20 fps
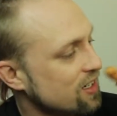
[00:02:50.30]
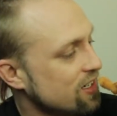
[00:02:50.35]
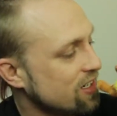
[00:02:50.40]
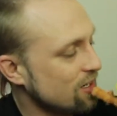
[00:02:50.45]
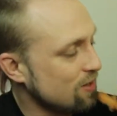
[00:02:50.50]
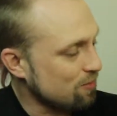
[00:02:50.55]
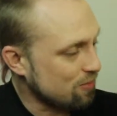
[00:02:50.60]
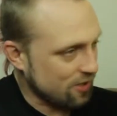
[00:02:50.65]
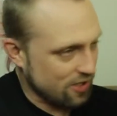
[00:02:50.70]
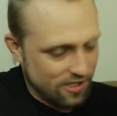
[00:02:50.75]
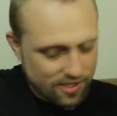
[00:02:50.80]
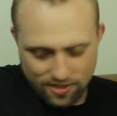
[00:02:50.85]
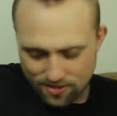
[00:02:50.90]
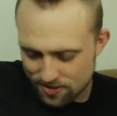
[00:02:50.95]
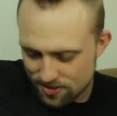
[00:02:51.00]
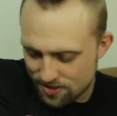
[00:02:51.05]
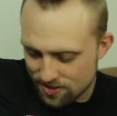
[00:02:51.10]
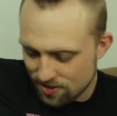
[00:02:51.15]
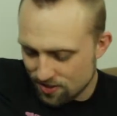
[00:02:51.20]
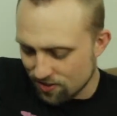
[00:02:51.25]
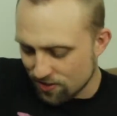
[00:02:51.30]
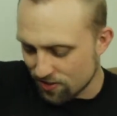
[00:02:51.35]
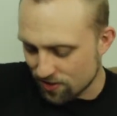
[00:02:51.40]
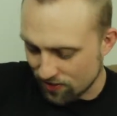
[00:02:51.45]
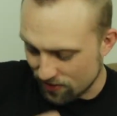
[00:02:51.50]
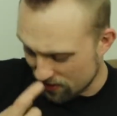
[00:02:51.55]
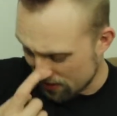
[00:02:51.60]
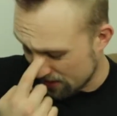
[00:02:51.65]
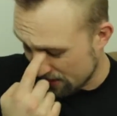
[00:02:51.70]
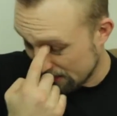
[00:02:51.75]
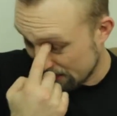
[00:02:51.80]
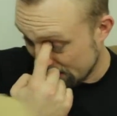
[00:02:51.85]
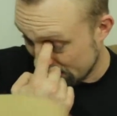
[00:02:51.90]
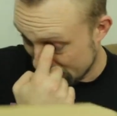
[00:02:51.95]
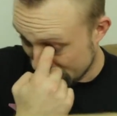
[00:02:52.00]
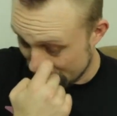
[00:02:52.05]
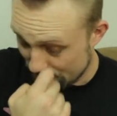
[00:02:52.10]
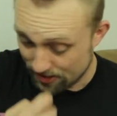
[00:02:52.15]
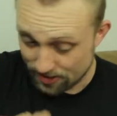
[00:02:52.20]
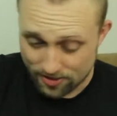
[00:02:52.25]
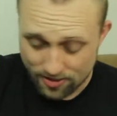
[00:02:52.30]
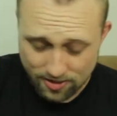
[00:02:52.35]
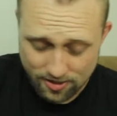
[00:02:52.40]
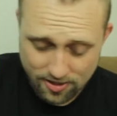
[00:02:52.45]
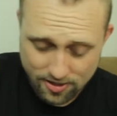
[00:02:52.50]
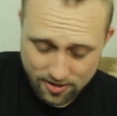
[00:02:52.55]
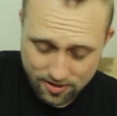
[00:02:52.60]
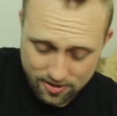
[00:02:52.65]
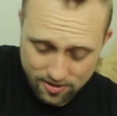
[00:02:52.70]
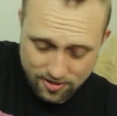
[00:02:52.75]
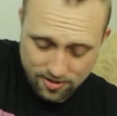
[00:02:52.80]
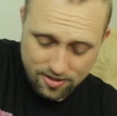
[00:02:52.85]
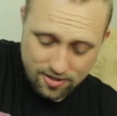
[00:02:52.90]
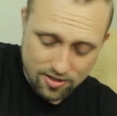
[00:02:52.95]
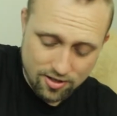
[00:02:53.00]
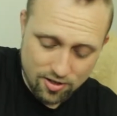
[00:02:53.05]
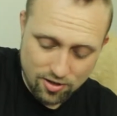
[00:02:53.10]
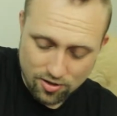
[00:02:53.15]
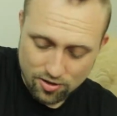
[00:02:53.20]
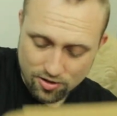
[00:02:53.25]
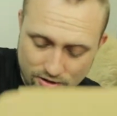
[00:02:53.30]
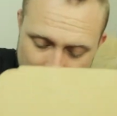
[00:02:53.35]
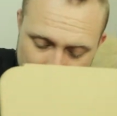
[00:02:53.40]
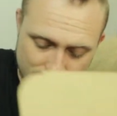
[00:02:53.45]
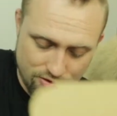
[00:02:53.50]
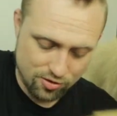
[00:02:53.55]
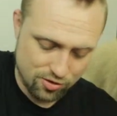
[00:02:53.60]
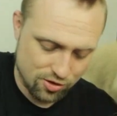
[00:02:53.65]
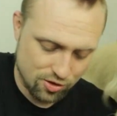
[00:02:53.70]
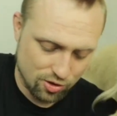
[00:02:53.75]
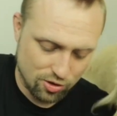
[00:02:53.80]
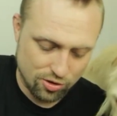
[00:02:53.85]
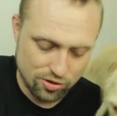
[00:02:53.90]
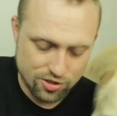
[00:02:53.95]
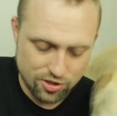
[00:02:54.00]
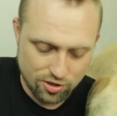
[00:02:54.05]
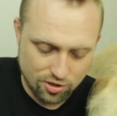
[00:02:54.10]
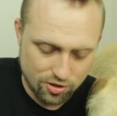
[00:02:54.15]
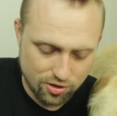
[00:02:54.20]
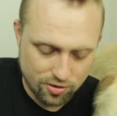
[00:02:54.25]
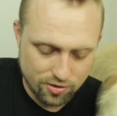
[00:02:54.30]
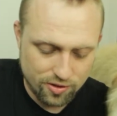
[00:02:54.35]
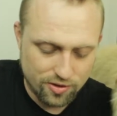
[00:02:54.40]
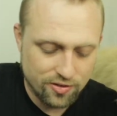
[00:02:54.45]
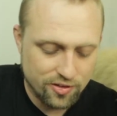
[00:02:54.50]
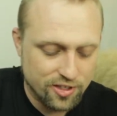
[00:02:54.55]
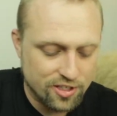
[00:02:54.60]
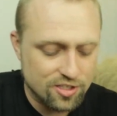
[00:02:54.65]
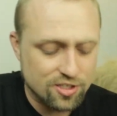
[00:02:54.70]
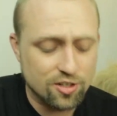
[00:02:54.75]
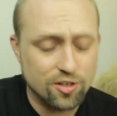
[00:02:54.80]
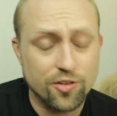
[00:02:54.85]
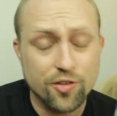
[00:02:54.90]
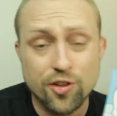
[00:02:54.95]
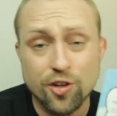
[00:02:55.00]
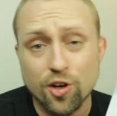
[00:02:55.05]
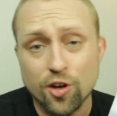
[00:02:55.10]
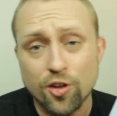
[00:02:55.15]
Here, buddy. All right, and then there's also, these are the